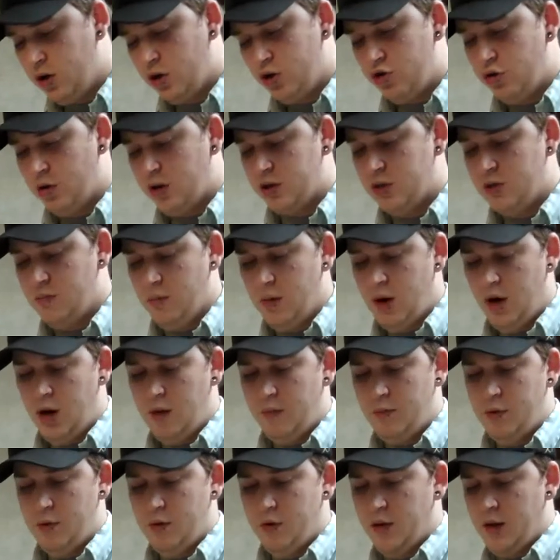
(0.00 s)
Dress them
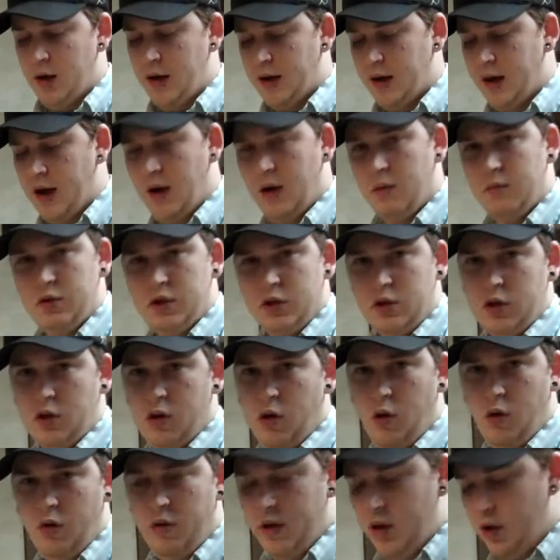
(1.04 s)
up, you unlock object,
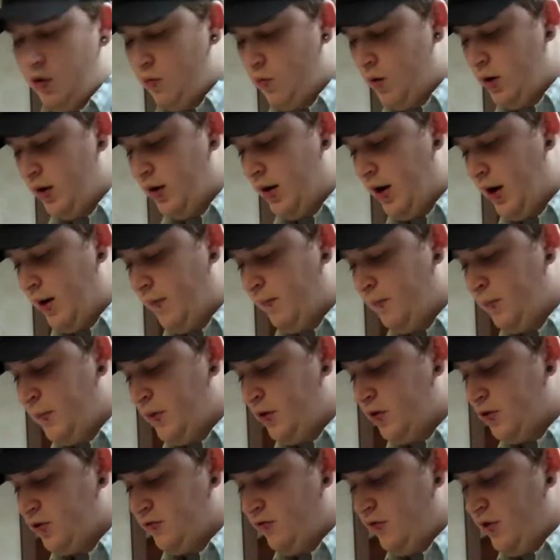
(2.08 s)
clothing, whatnot.
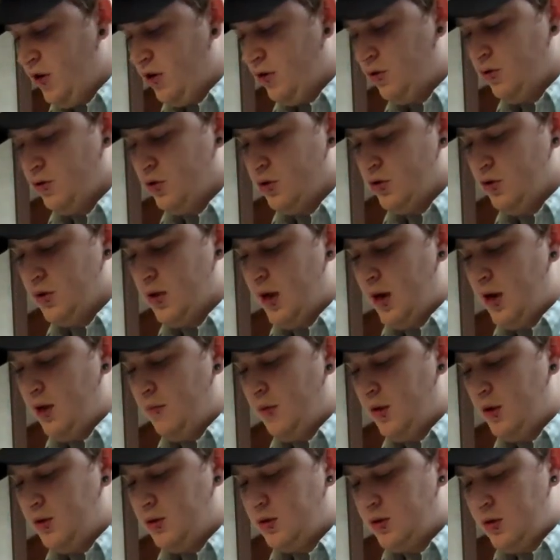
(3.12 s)
There's vehicles, there's
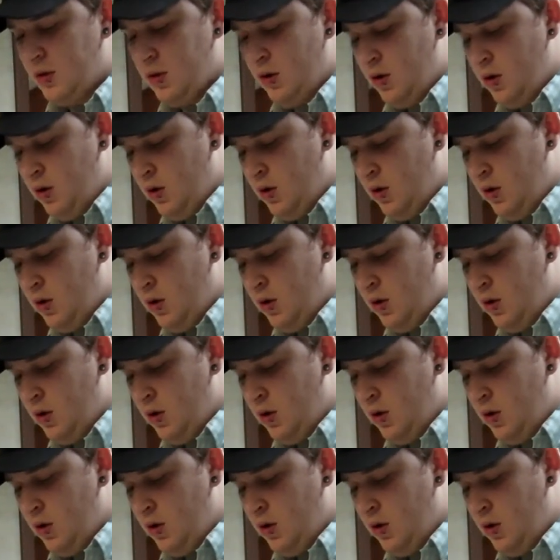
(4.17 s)
enemies.